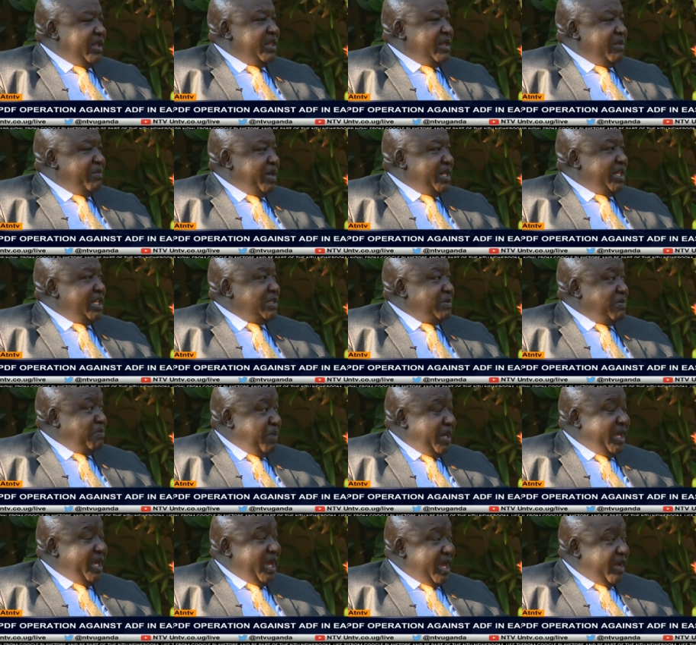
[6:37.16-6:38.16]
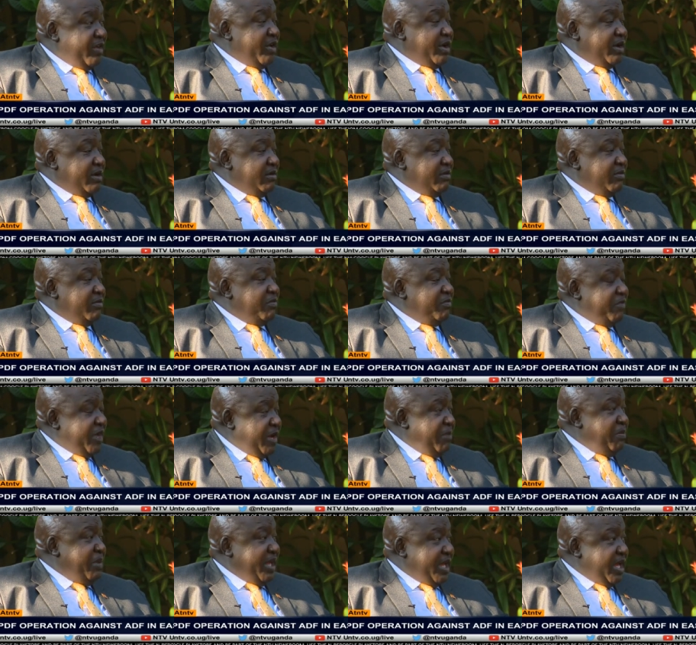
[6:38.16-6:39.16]
they made this big error,
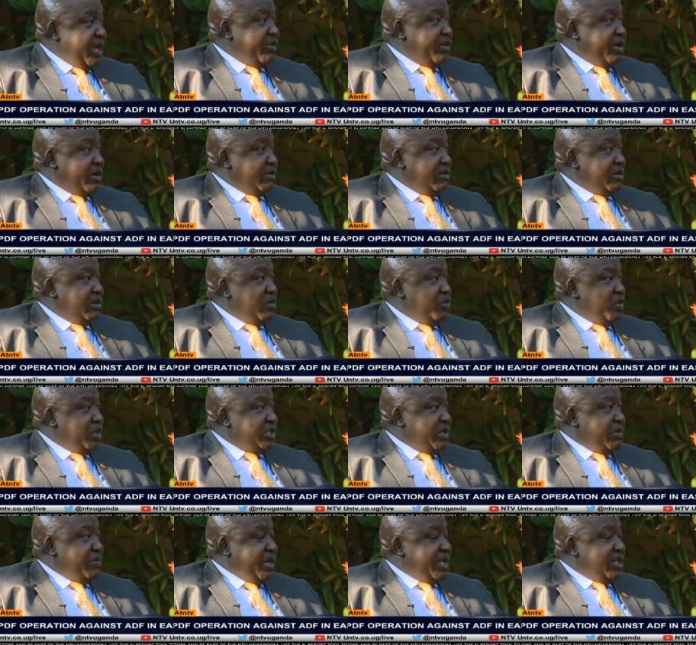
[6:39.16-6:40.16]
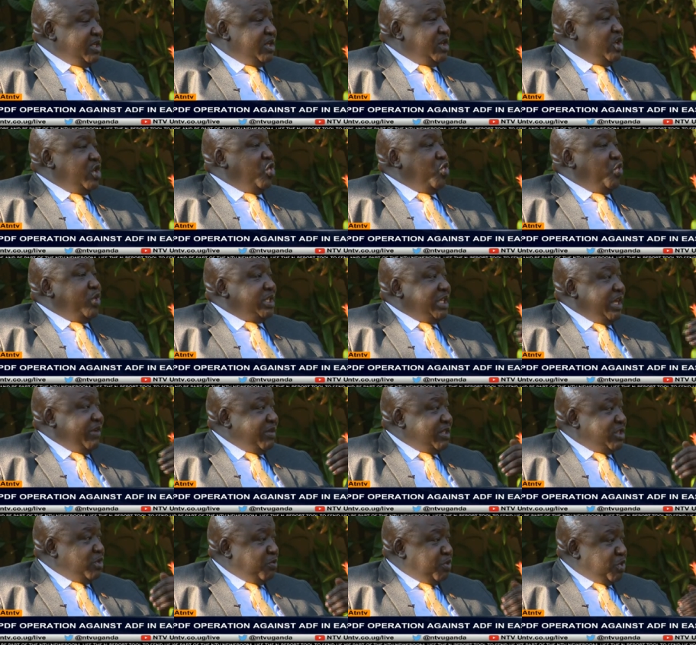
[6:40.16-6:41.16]
very big error, which they made, which
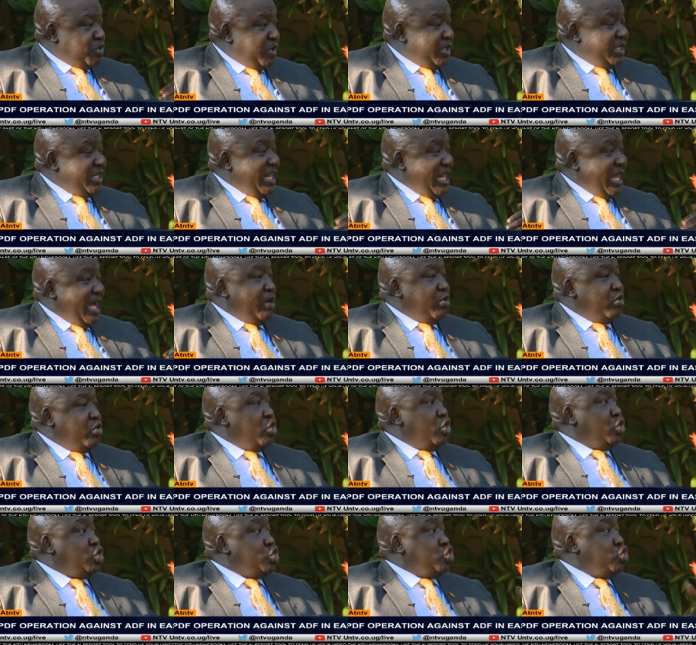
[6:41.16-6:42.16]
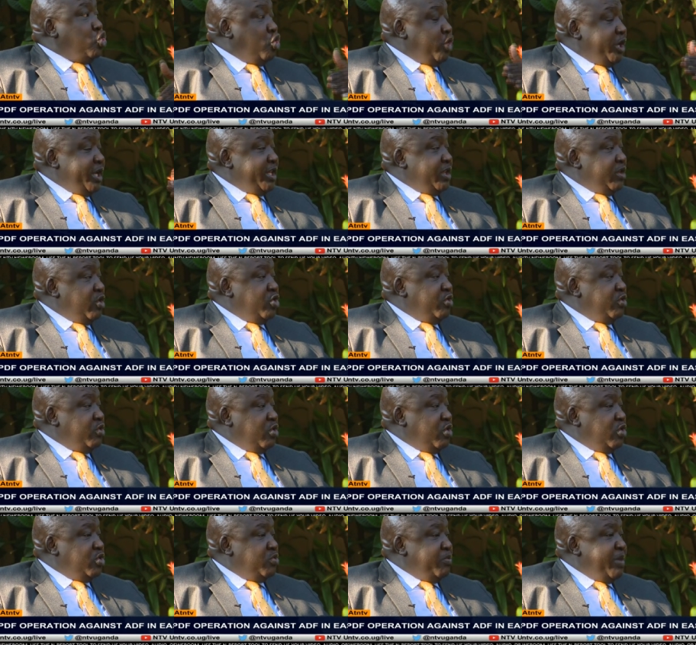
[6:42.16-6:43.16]
gave us the opportunity now to go in on,
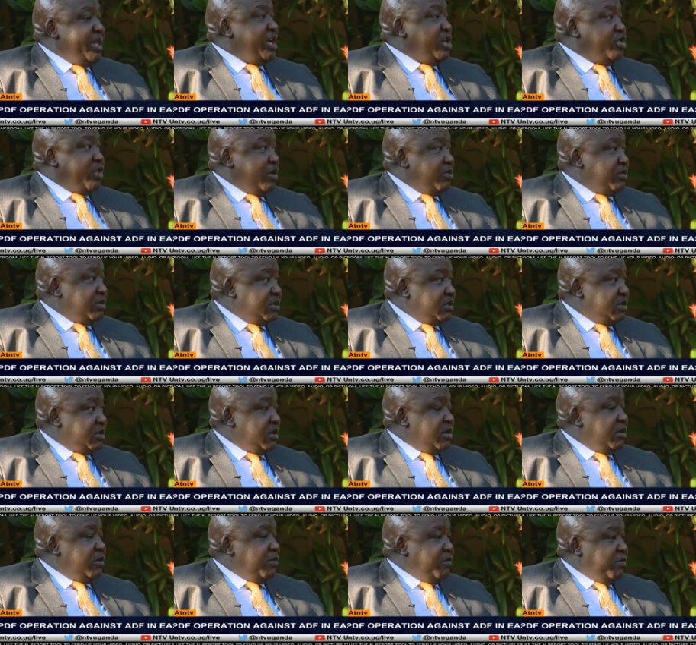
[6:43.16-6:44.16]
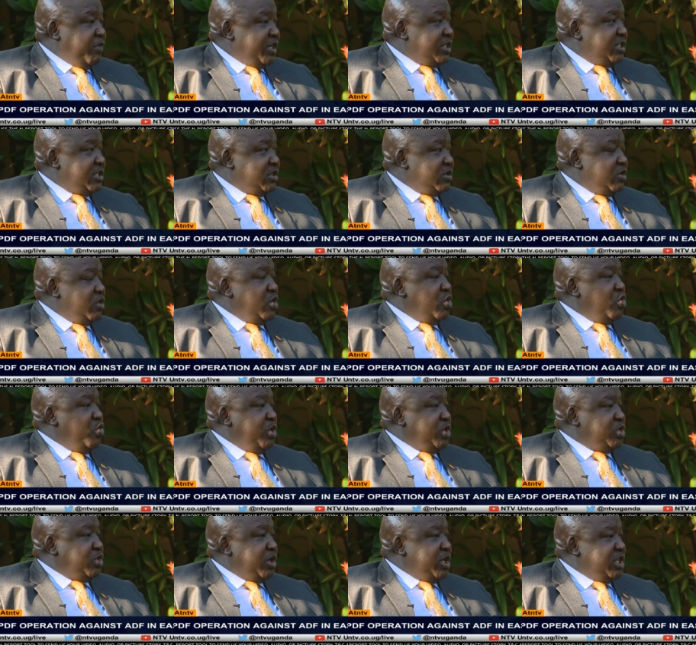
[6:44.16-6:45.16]
on many grounds. First,
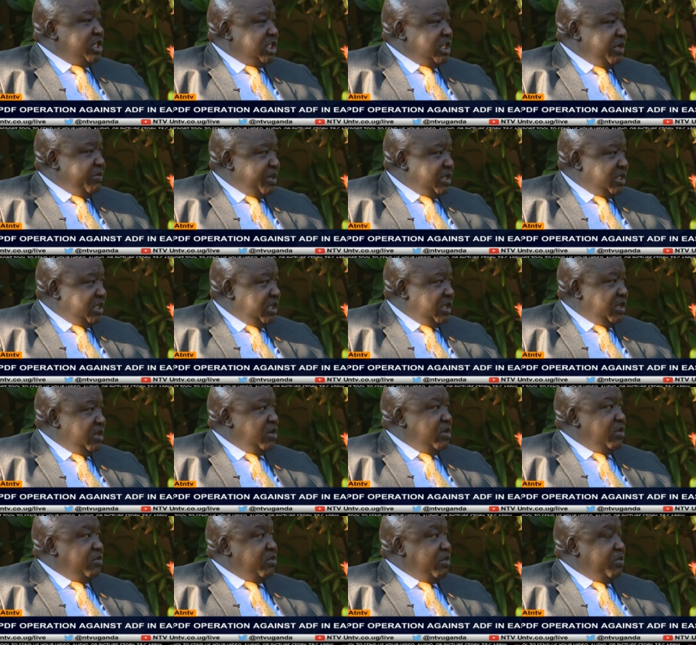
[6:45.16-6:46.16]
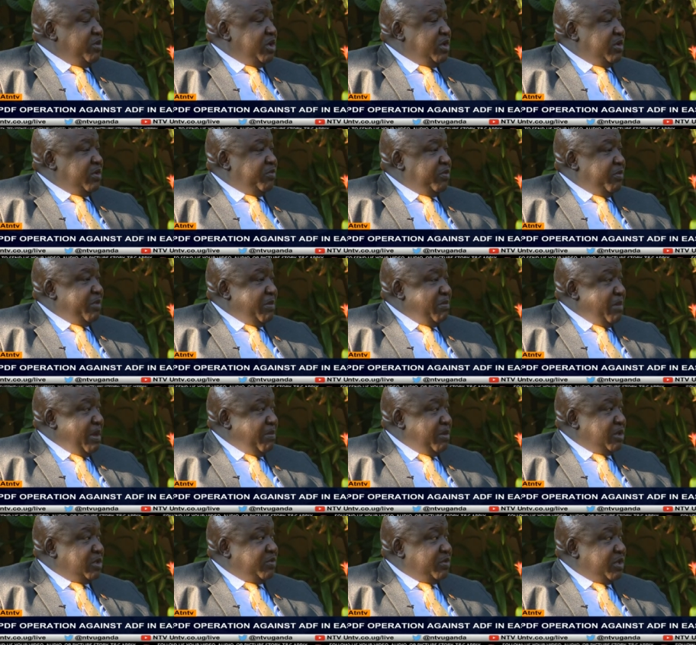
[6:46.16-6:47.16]
we sought legitimacy from the, from the
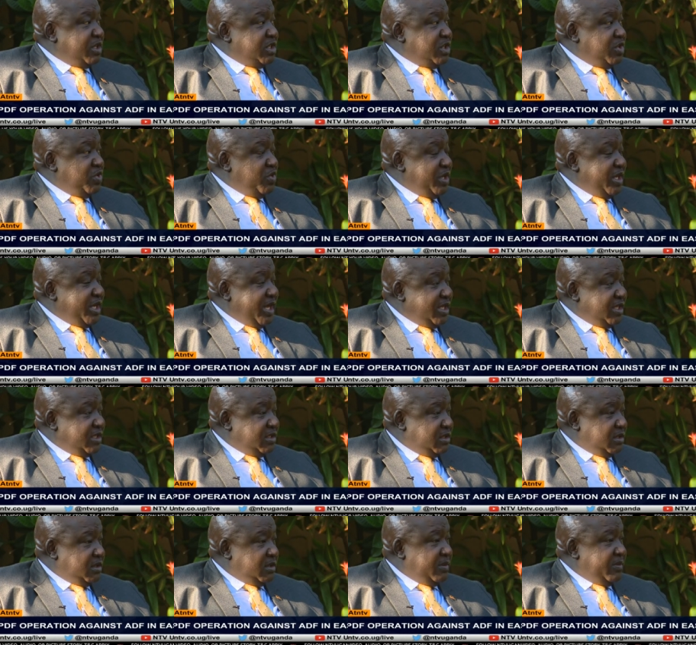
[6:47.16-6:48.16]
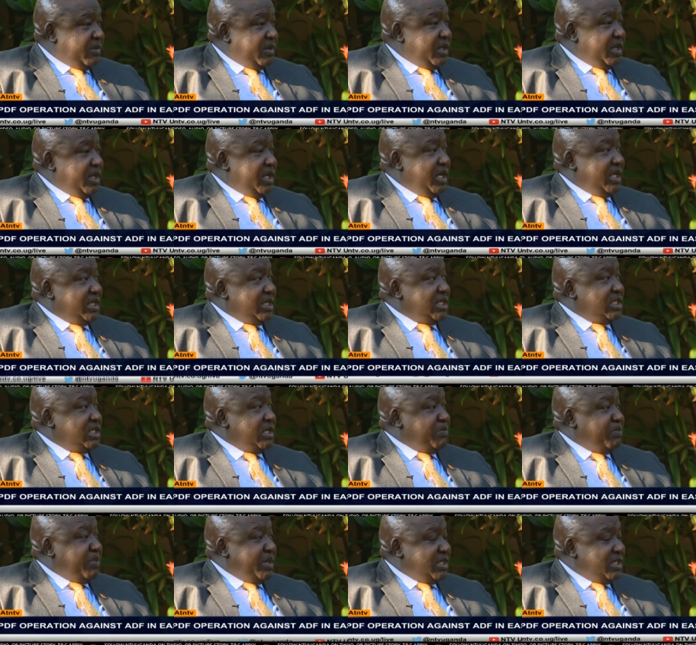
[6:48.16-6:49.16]
members of the Security Council. It's
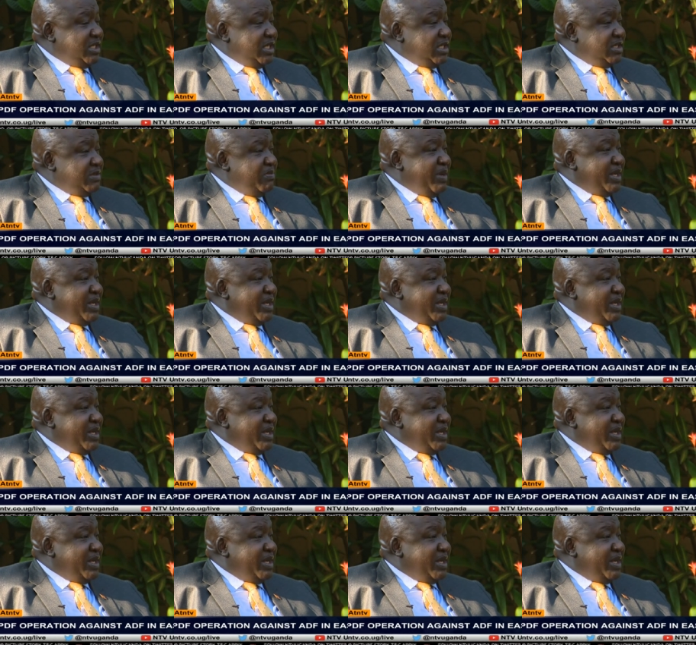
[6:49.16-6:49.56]
actually the President